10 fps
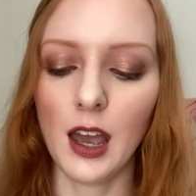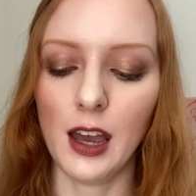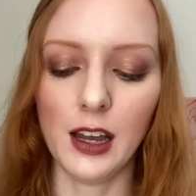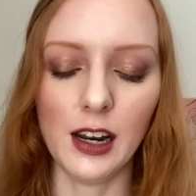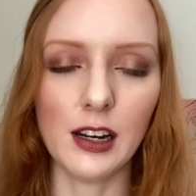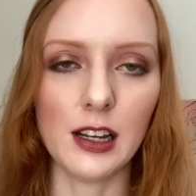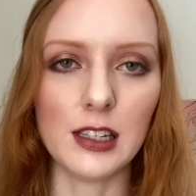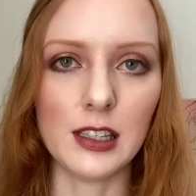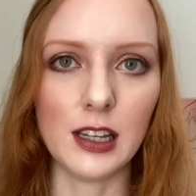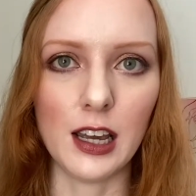and it
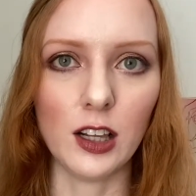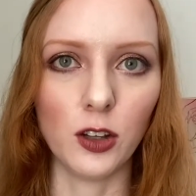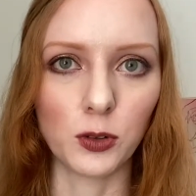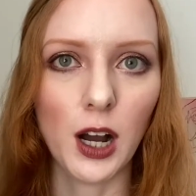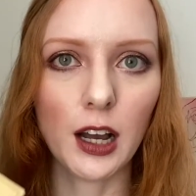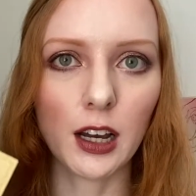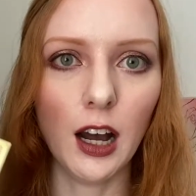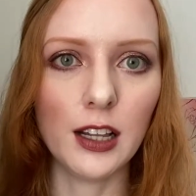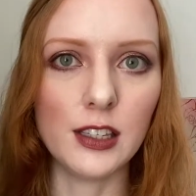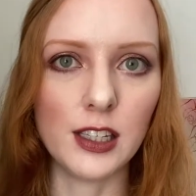is the Lorac
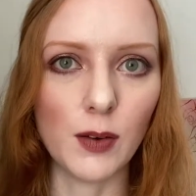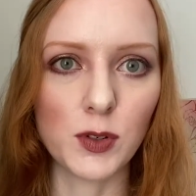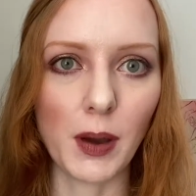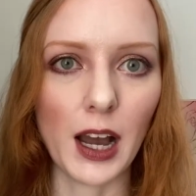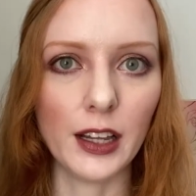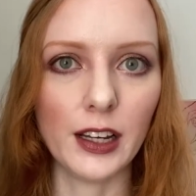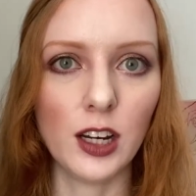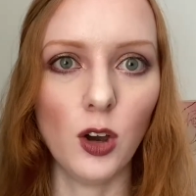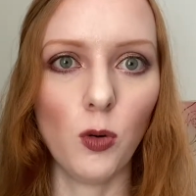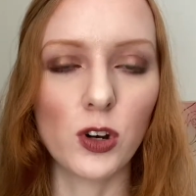Unzipped palette,
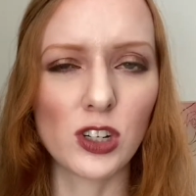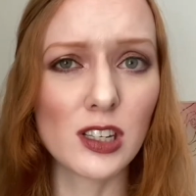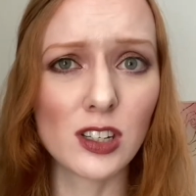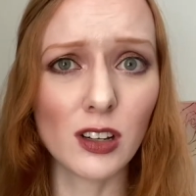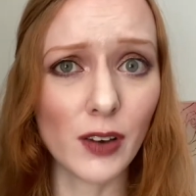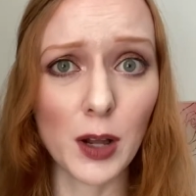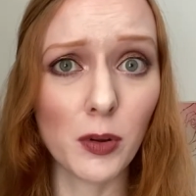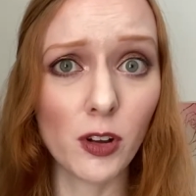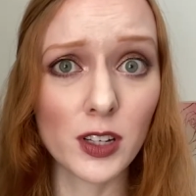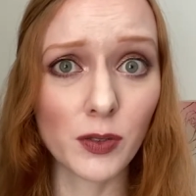which is still
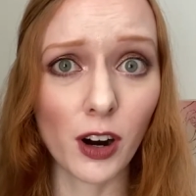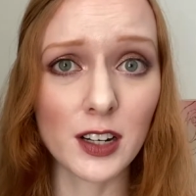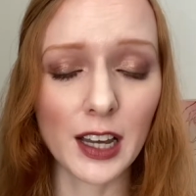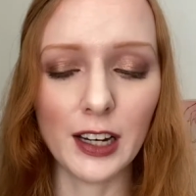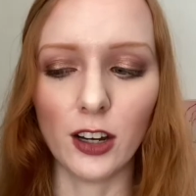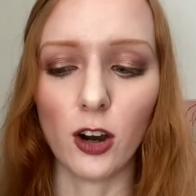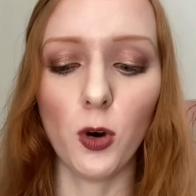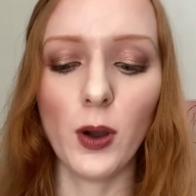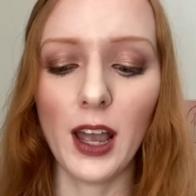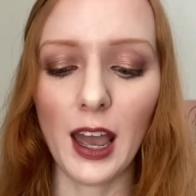available as far as I
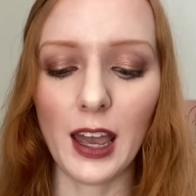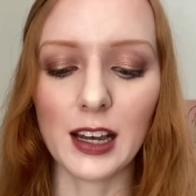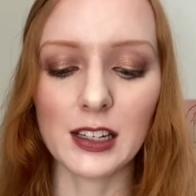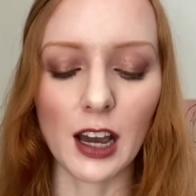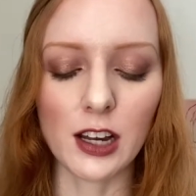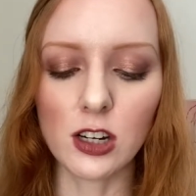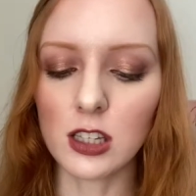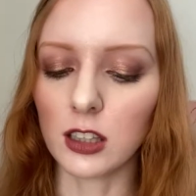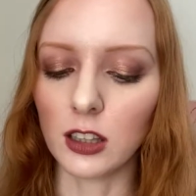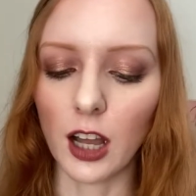know, and I
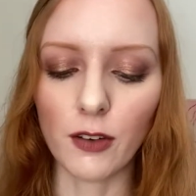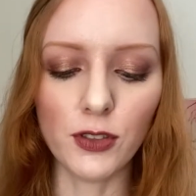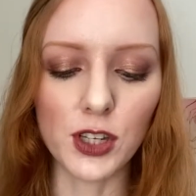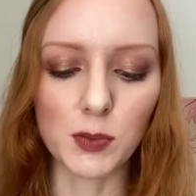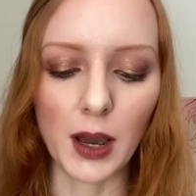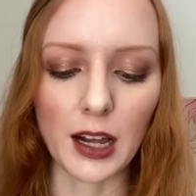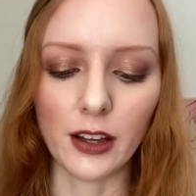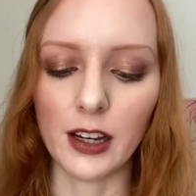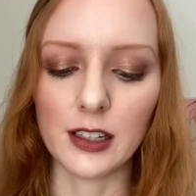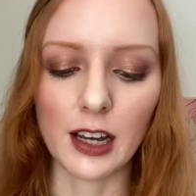just love this
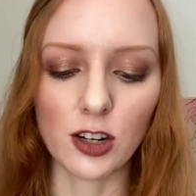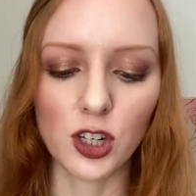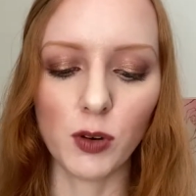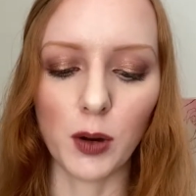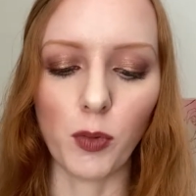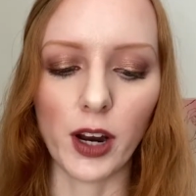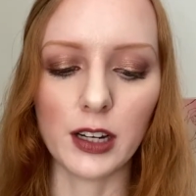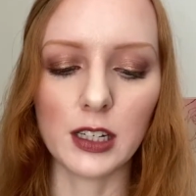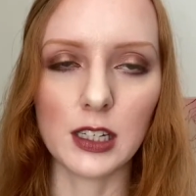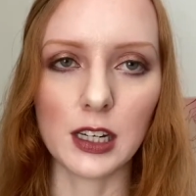palette. It's actually what I'm wearing
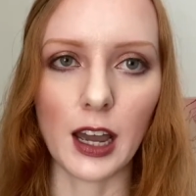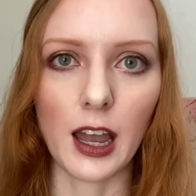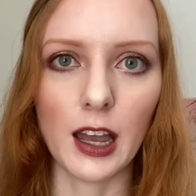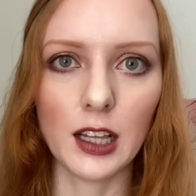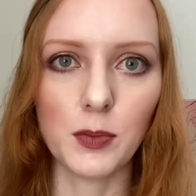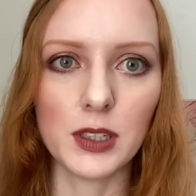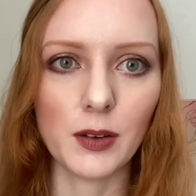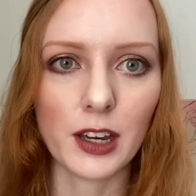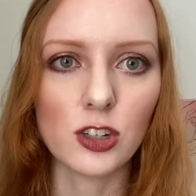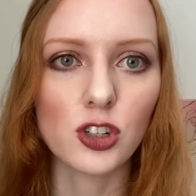today,
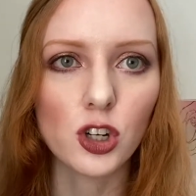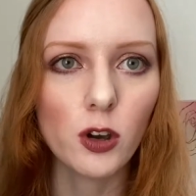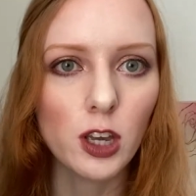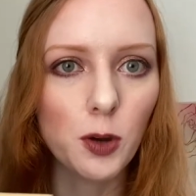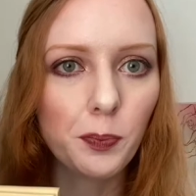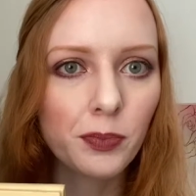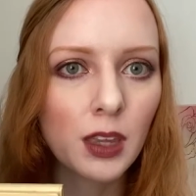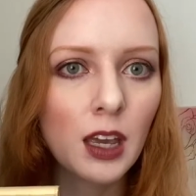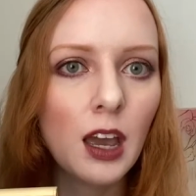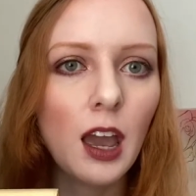so I can show you.
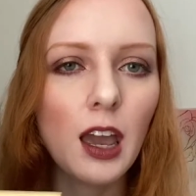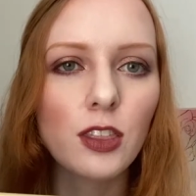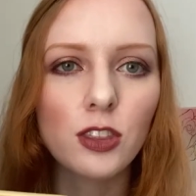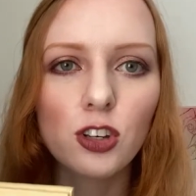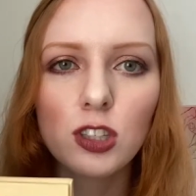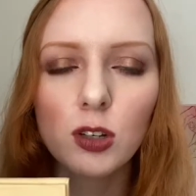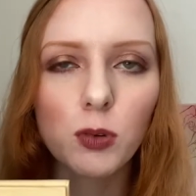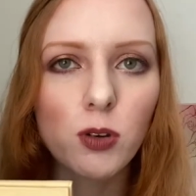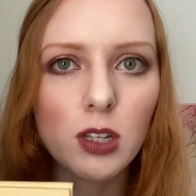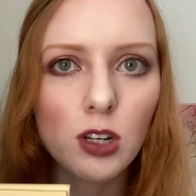And just the
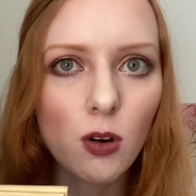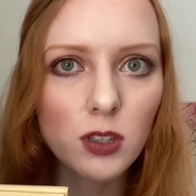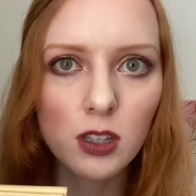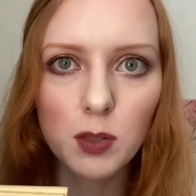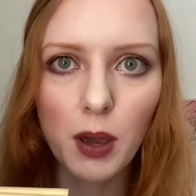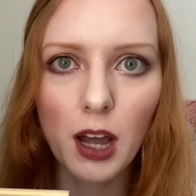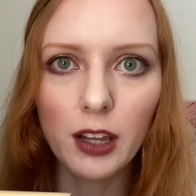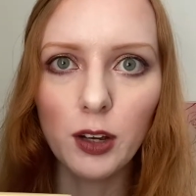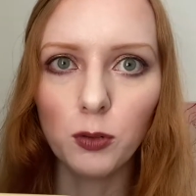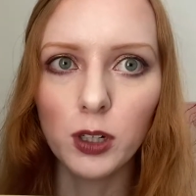rosy tones in this
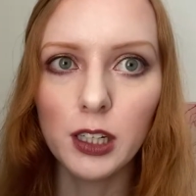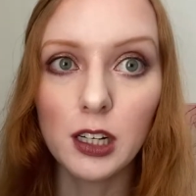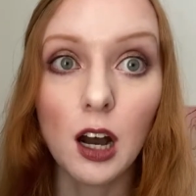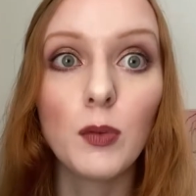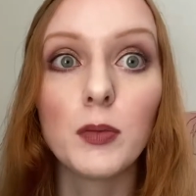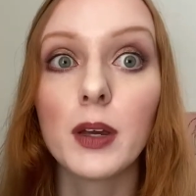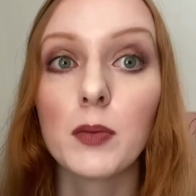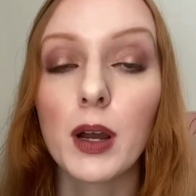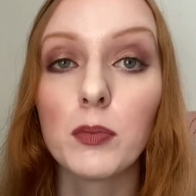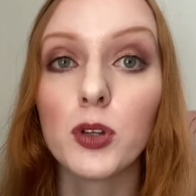palette really complement
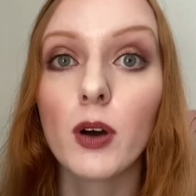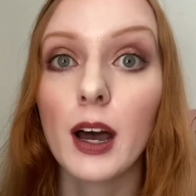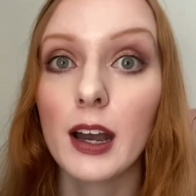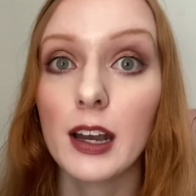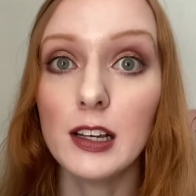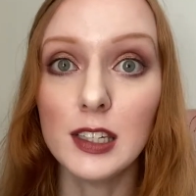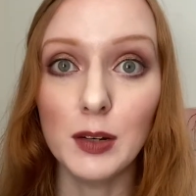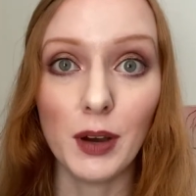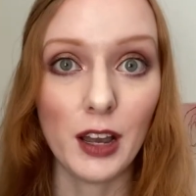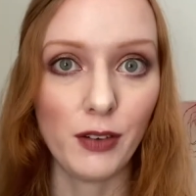my blue eyes and
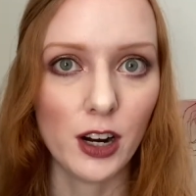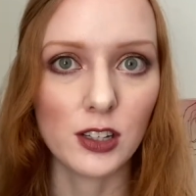my fair